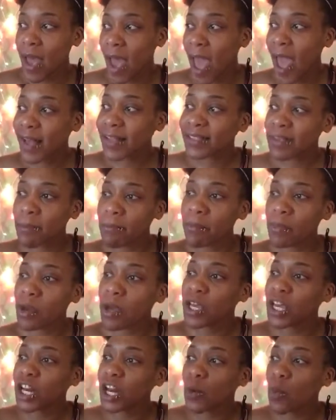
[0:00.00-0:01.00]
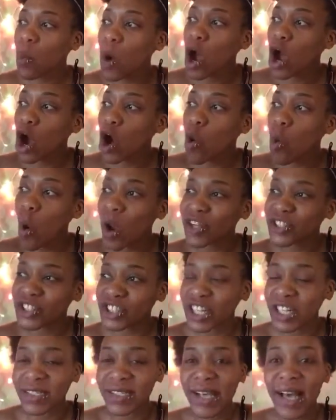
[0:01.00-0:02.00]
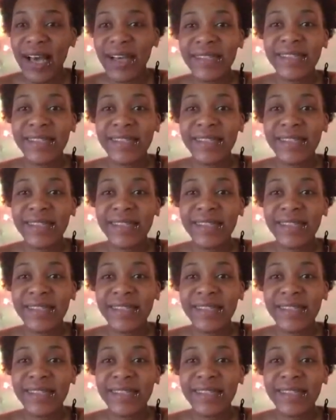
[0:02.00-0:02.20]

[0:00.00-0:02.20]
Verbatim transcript: ask 1,000,001 questions,